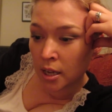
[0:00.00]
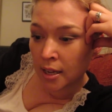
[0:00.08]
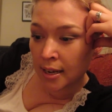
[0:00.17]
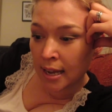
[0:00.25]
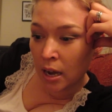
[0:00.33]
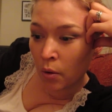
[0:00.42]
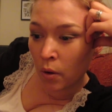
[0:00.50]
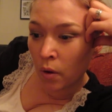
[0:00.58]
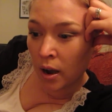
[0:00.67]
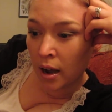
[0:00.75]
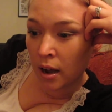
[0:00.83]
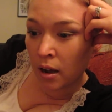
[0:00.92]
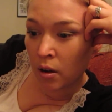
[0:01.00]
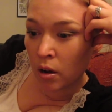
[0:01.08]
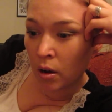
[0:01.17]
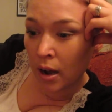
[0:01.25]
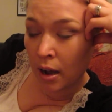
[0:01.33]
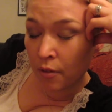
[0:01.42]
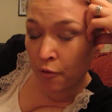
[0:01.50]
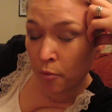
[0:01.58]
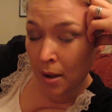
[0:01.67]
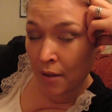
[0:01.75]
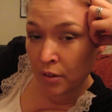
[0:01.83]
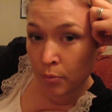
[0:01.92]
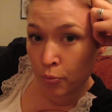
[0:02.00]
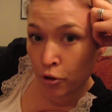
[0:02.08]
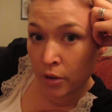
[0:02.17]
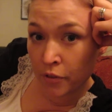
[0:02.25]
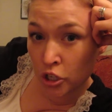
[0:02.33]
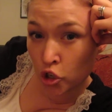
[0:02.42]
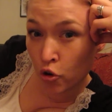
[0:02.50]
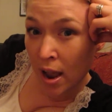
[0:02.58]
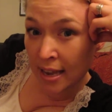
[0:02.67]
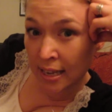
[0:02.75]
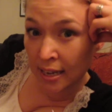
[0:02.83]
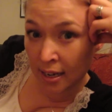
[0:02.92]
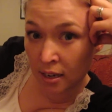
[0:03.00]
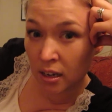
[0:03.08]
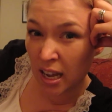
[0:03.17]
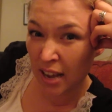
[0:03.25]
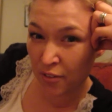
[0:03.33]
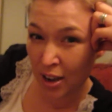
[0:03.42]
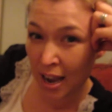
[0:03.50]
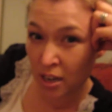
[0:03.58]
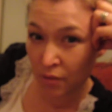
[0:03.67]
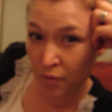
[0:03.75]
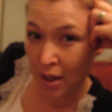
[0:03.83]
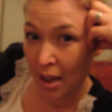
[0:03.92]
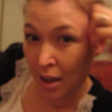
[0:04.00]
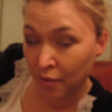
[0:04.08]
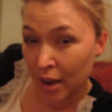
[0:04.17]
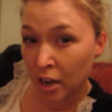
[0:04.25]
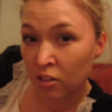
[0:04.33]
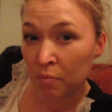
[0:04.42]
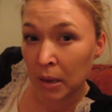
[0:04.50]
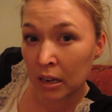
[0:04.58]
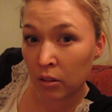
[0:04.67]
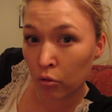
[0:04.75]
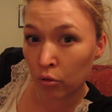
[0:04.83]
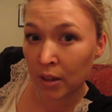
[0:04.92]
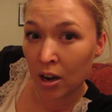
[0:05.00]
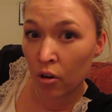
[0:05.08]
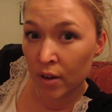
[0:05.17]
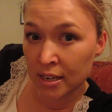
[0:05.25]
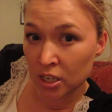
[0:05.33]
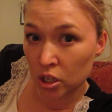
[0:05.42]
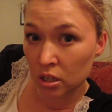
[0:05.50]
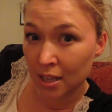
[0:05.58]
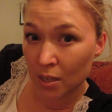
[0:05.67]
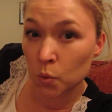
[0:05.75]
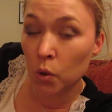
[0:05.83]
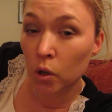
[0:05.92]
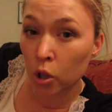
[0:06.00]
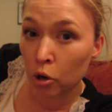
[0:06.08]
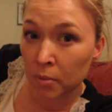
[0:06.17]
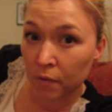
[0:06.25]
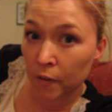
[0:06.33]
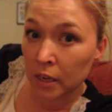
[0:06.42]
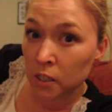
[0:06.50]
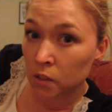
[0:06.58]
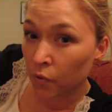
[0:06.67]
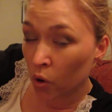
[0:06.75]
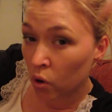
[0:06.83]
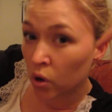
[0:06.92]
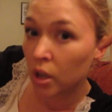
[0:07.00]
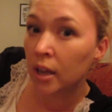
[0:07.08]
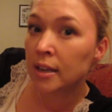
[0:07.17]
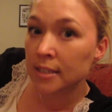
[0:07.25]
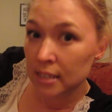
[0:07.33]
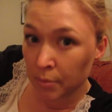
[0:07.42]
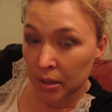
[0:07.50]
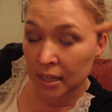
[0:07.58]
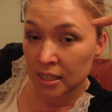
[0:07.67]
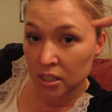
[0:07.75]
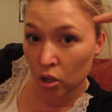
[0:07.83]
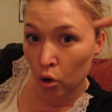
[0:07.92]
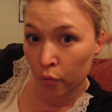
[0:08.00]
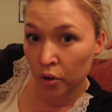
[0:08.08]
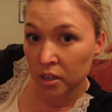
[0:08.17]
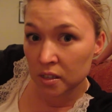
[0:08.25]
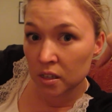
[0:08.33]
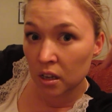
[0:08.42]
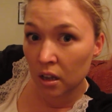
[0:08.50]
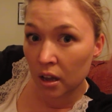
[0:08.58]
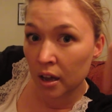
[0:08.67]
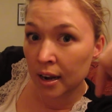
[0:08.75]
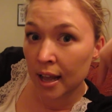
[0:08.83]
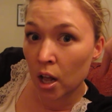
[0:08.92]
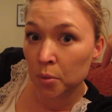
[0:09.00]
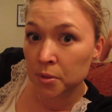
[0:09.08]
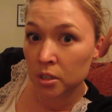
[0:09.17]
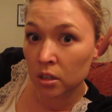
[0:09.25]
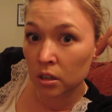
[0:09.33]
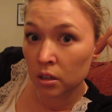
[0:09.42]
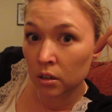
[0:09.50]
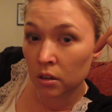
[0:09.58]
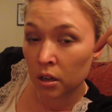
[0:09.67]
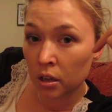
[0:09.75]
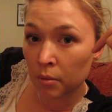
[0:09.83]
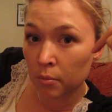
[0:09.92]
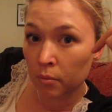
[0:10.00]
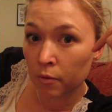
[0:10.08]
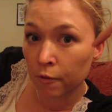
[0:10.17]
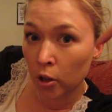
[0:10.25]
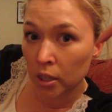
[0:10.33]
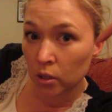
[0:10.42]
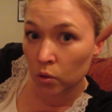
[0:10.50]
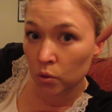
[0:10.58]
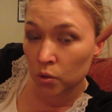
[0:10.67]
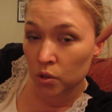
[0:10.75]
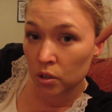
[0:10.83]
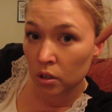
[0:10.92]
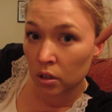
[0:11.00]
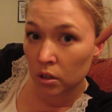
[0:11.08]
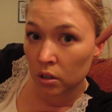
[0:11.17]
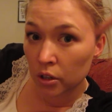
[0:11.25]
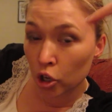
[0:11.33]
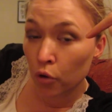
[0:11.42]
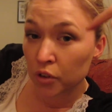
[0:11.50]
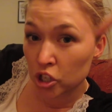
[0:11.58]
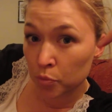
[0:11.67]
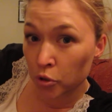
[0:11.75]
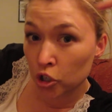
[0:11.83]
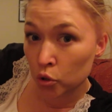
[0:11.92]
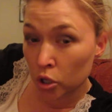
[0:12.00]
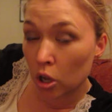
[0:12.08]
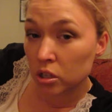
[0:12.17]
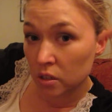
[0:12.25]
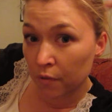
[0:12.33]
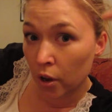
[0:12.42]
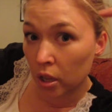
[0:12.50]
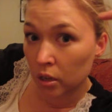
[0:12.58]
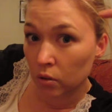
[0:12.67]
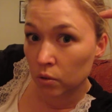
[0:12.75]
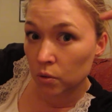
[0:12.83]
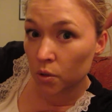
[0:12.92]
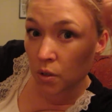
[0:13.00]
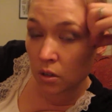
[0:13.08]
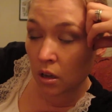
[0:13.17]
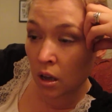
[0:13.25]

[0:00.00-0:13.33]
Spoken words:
Now, from having previous tracking, I've kind of been through that already. That's what clomiphene's for. It stimulates the ovaries, and it helps the follicles, the ovaries, to produce lots of follicles